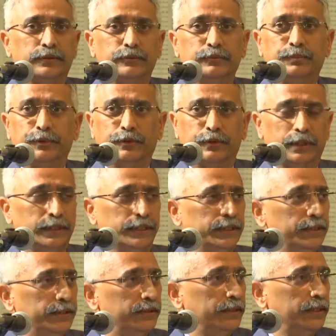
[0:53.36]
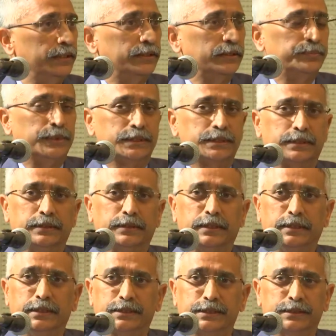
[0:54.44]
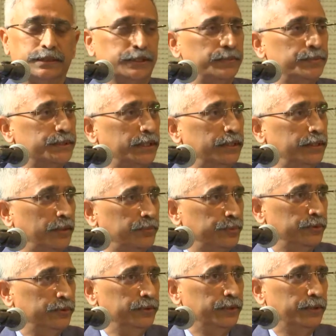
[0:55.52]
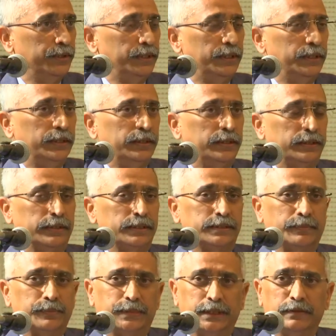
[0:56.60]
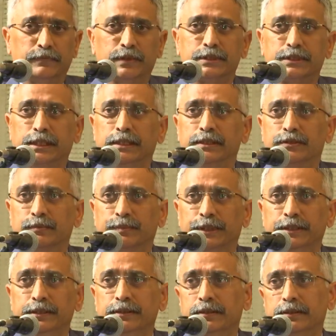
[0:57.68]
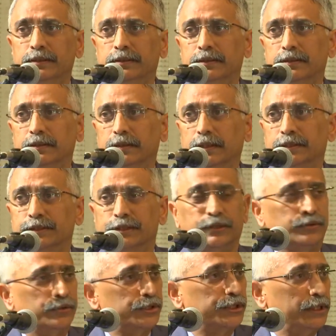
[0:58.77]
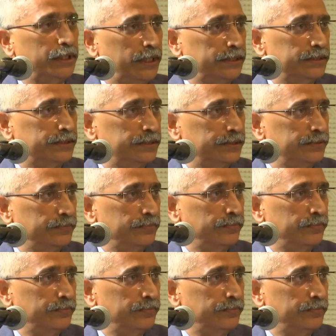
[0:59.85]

to purely interpersonal relationships and rapport. It is something which needs to be institutionalized.